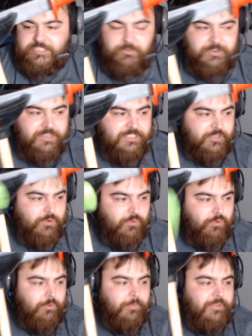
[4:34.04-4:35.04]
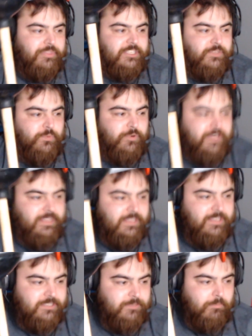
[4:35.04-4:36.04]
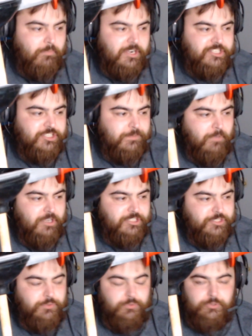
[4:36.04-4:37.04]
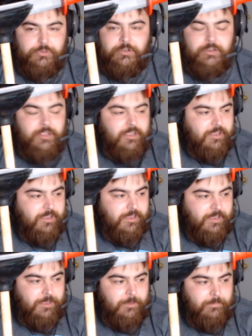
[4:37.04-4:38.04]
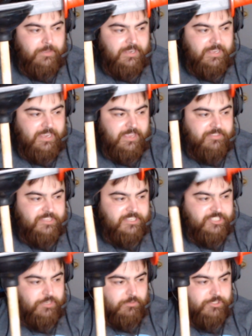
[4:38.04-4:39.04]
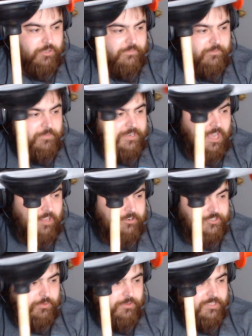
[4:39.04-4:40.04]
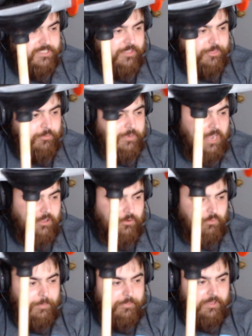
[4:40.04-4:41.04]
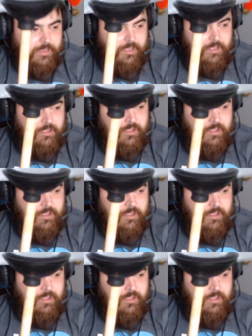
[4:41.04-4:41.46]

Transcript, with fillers: one is cool, but this one is much, much cooler. Um, and again, this shit was all from the dollar store. This is a $3 replica.